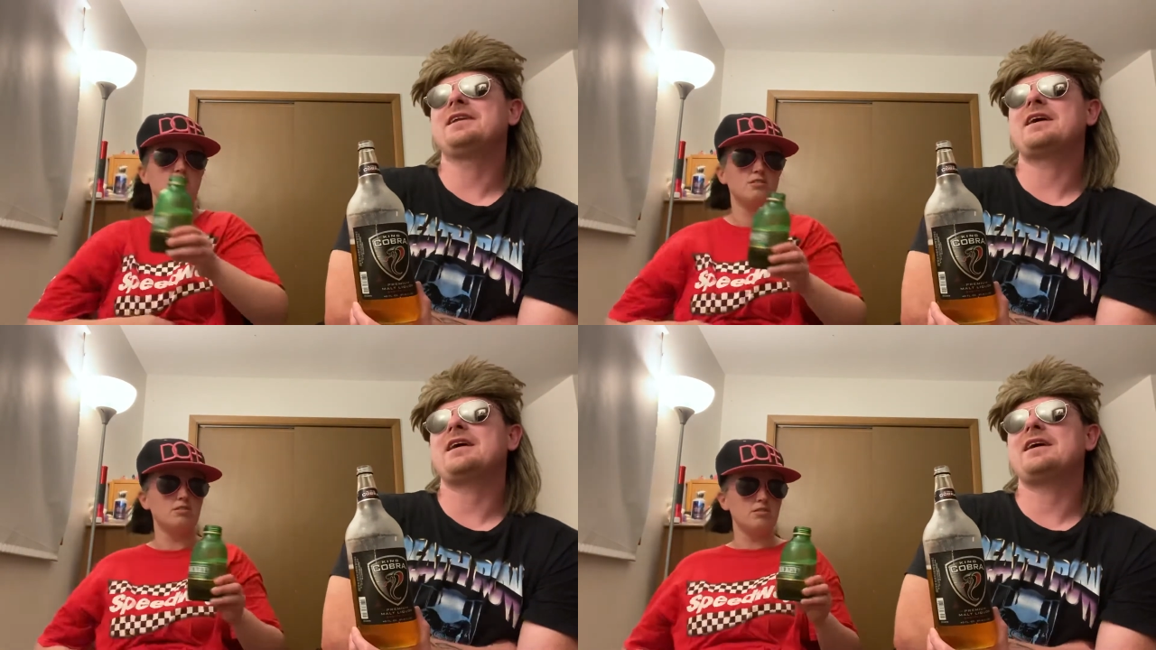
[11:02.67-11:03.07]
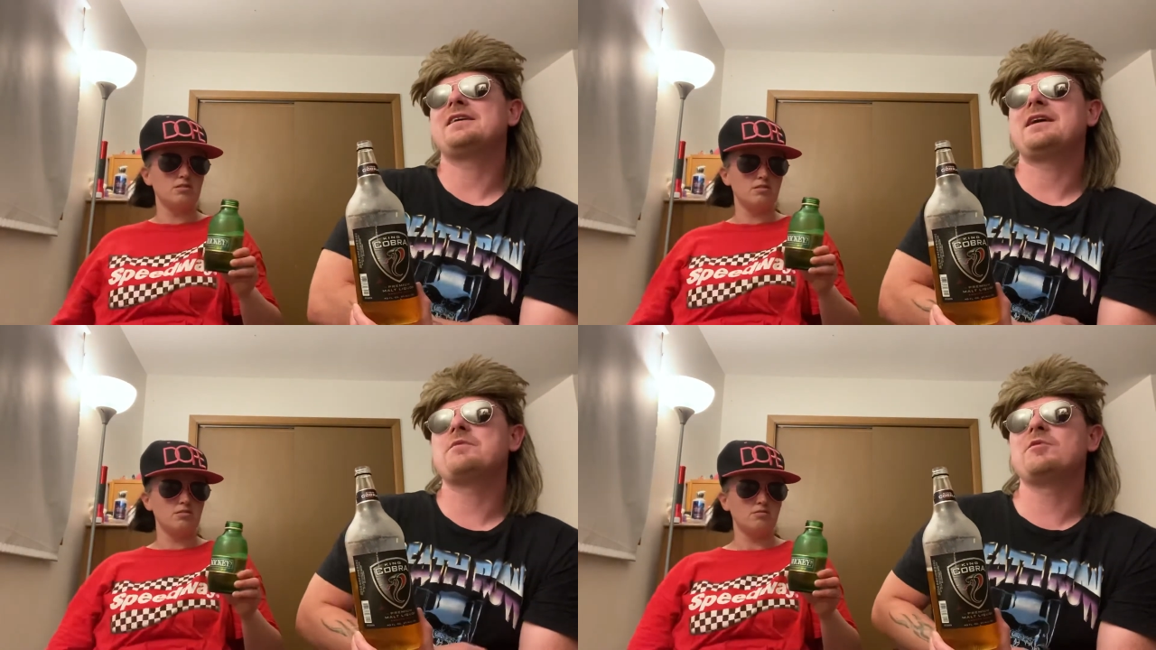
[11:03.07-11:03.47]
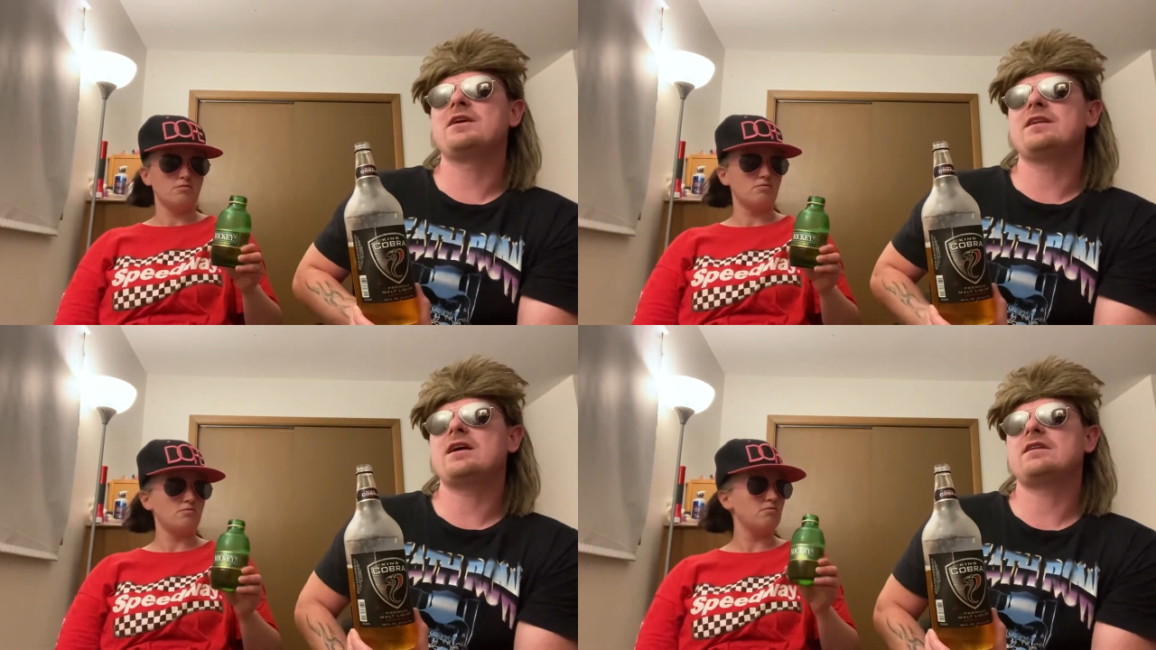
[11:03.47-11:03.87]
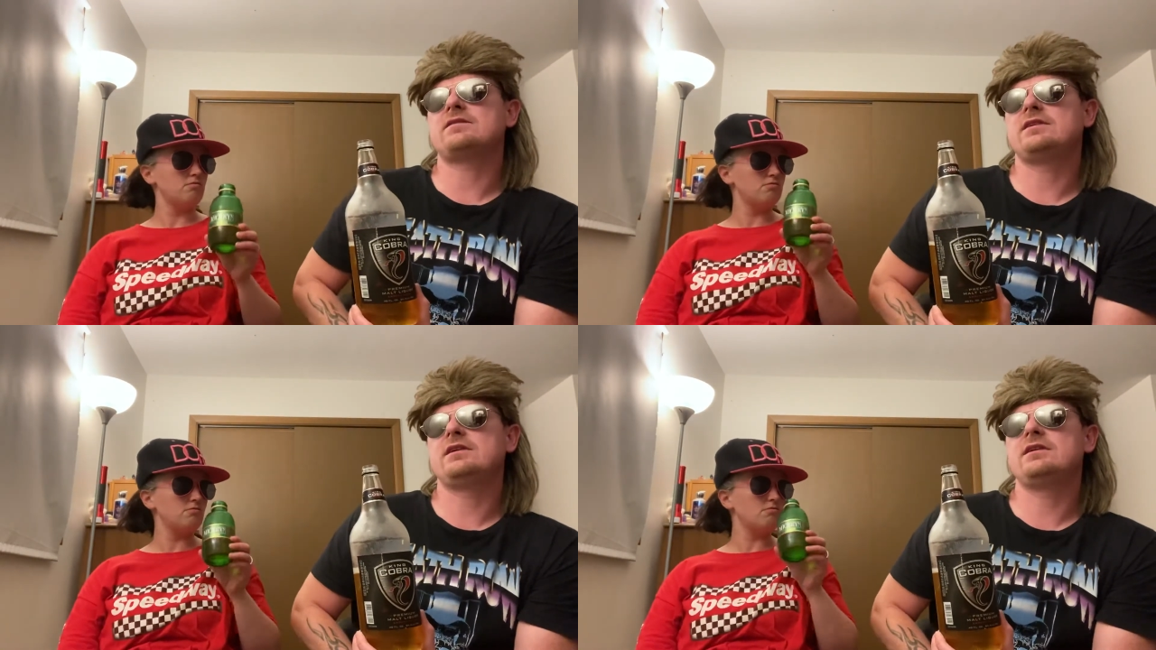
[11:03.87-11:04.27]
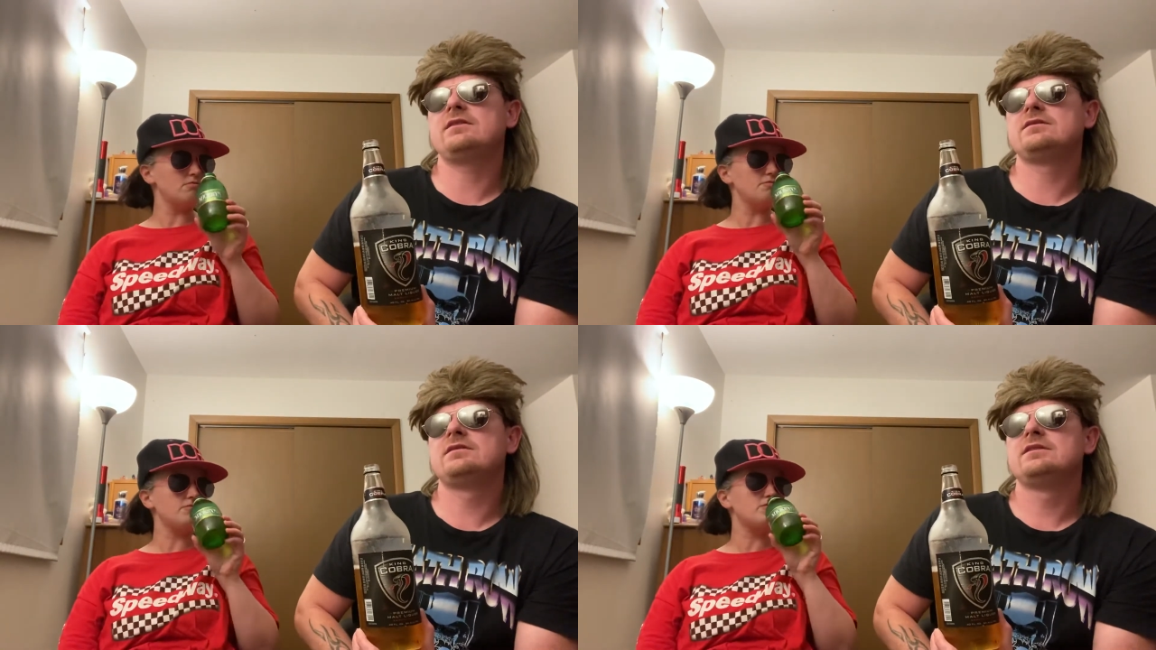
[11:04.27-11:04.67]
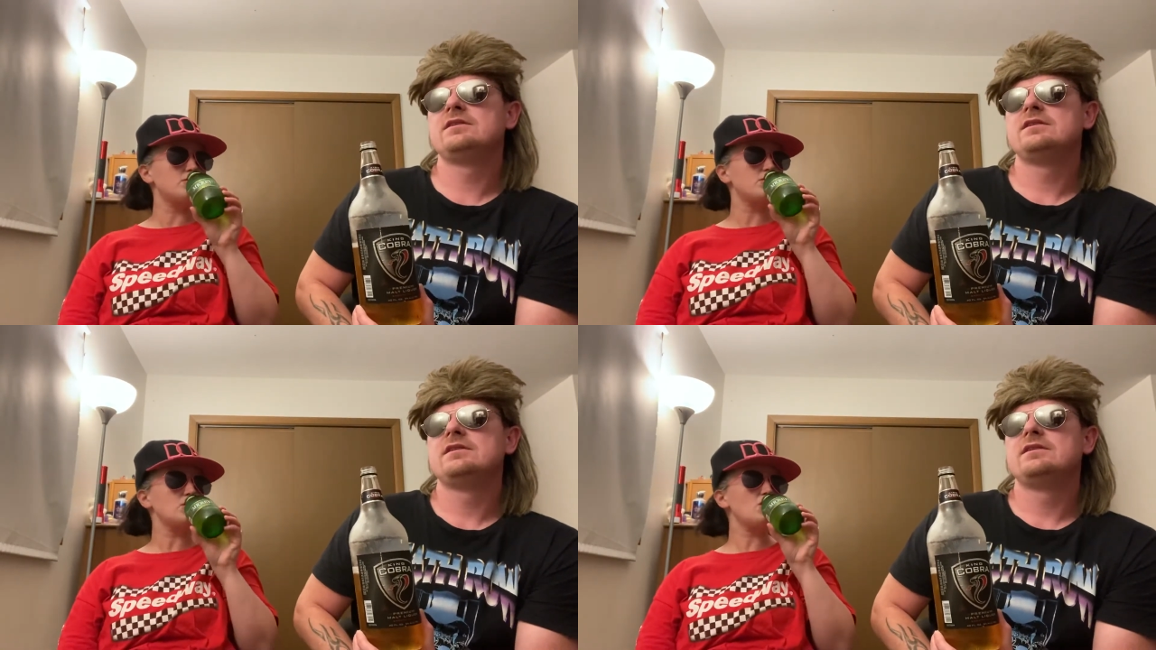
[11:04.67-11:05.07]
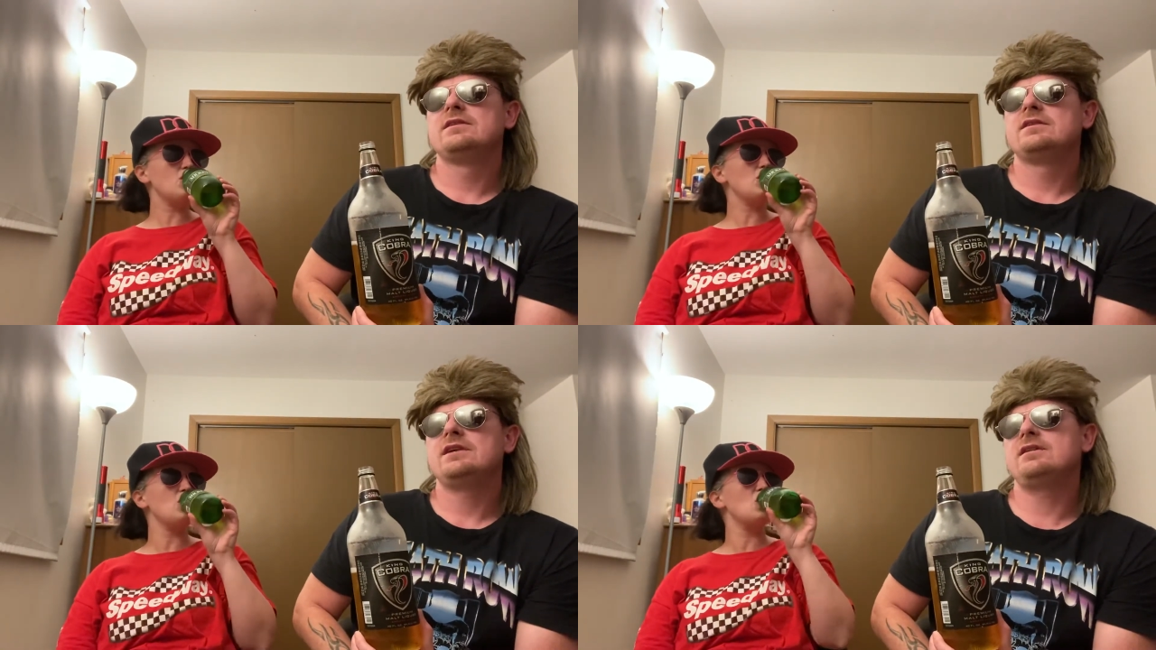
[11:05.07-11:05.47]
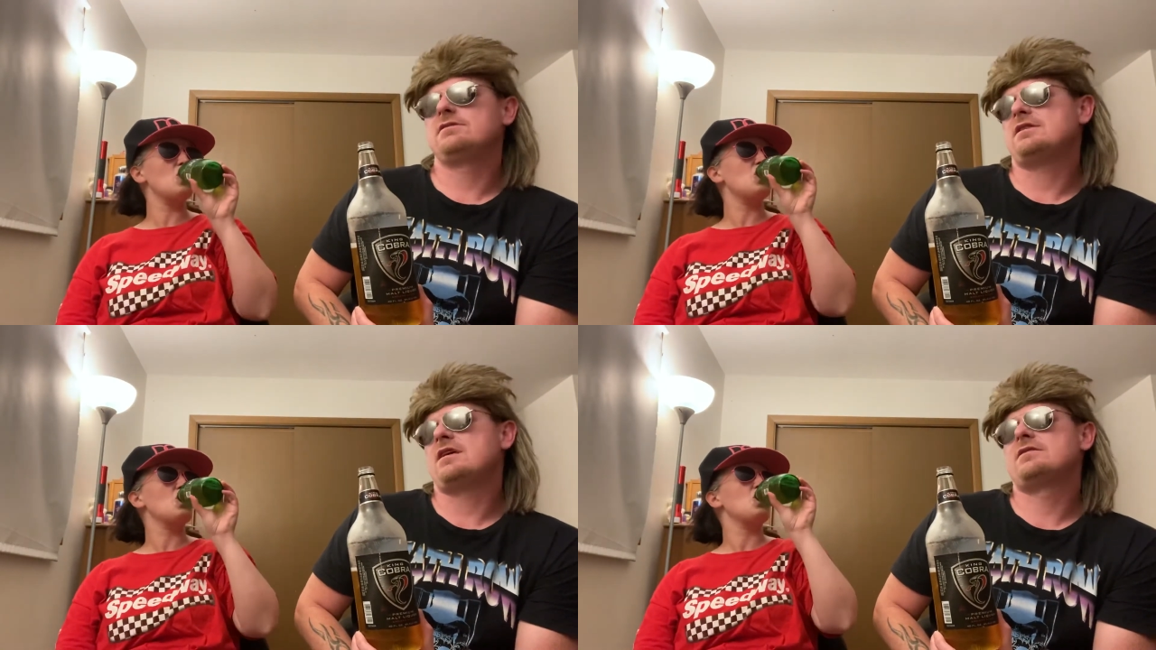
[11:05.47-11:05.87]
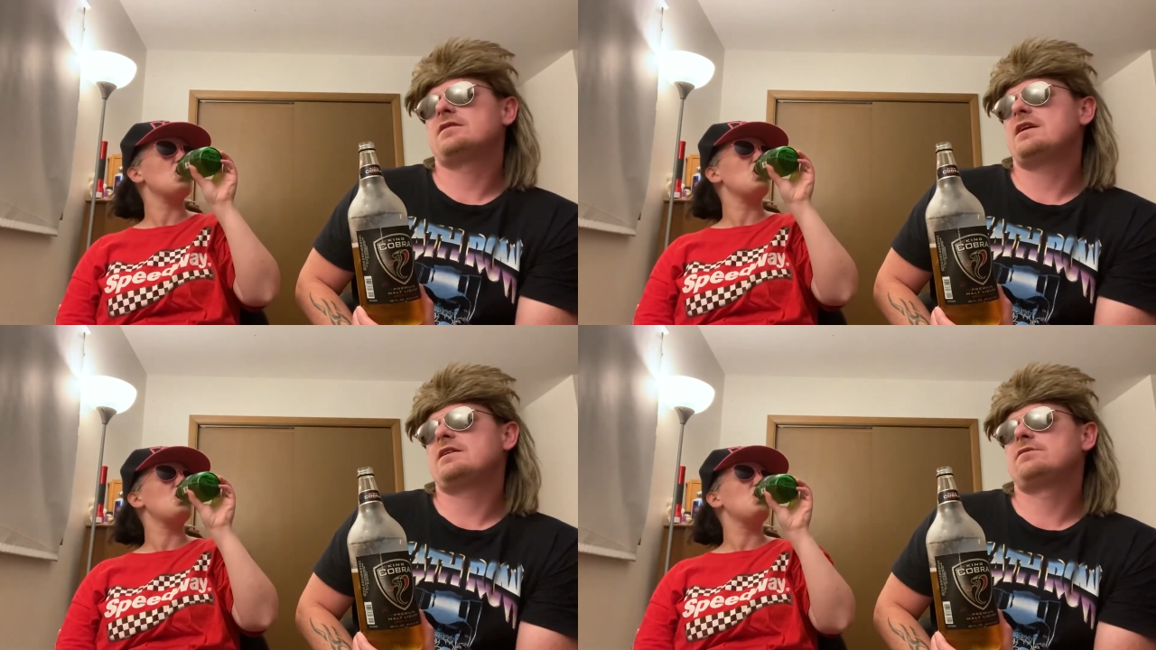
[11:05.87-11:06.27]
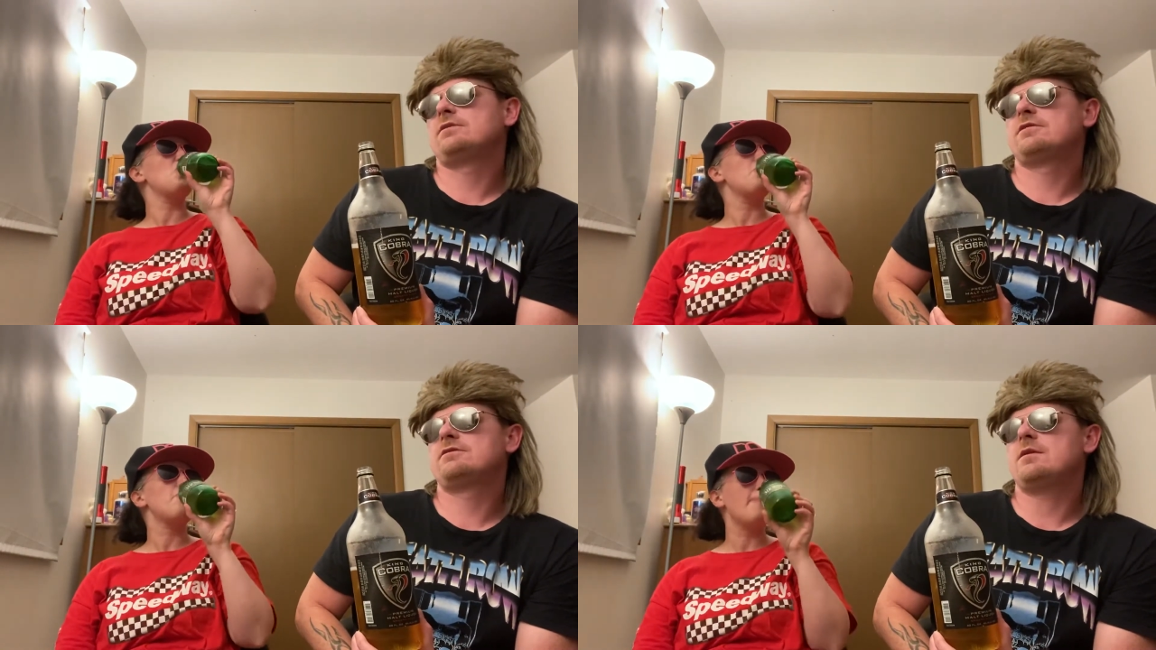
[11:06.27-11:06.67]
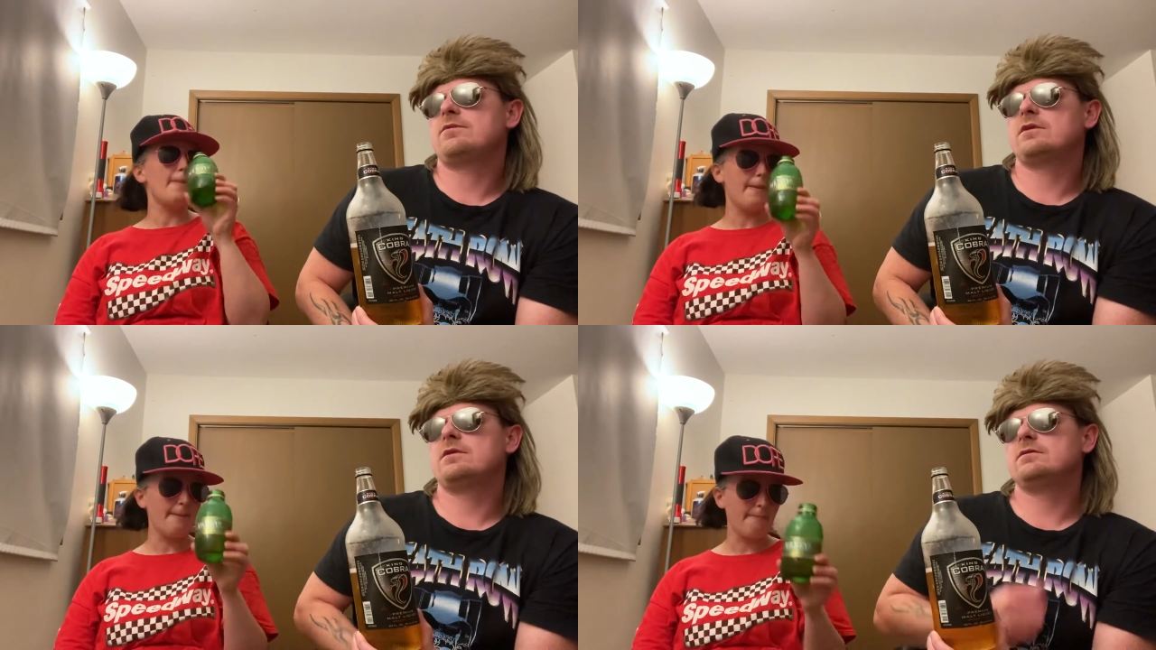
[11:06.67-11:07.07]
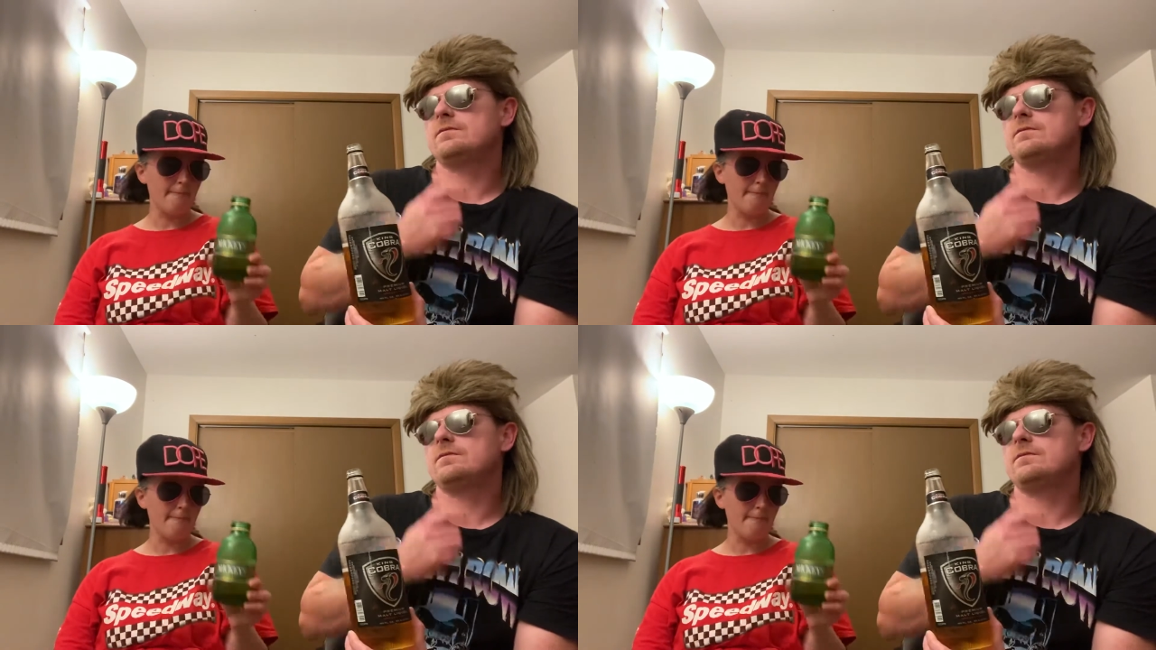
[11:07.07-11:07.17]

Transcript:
Speaker 1: like, I got, I remember getting that as a kid. Either tonsillitis or strep throat.